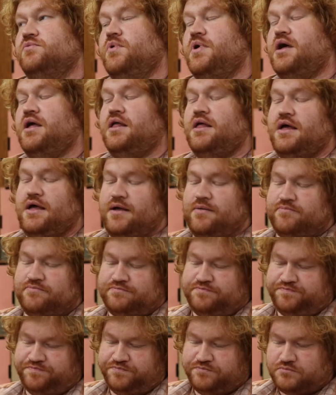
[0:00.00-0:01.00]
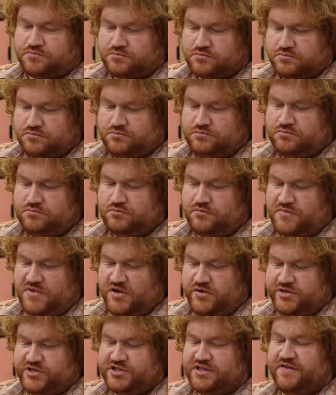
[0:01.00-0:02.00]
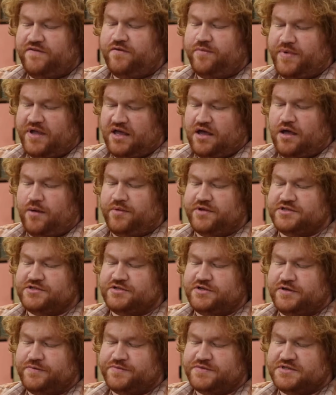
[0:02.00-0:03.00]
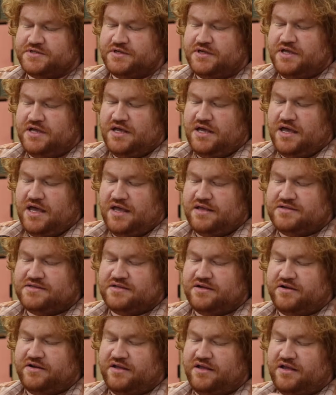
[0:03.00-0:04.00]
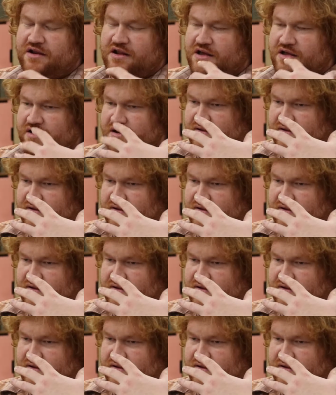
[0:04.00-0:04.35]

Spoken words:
Well, originally from my comic strips, I started to get